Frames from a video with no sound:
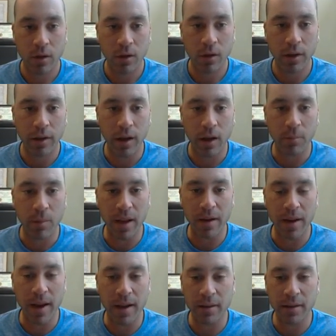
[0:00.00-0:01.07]
click on my
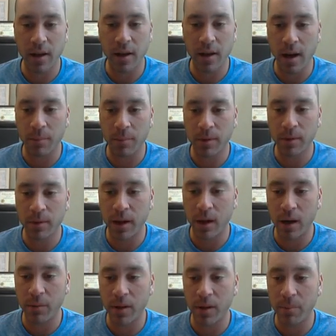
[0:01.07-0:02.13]
desktop, and
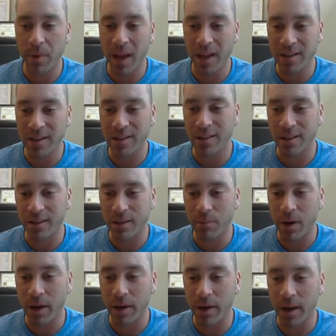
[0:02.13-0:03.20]
I'm going to paste it to
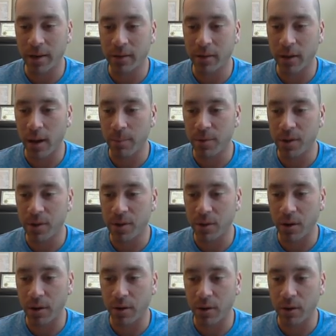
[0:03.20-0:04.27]
my desktop just
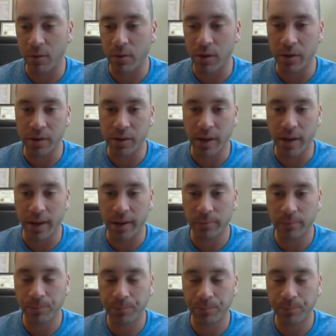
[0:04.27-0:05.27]
so I know where it's at.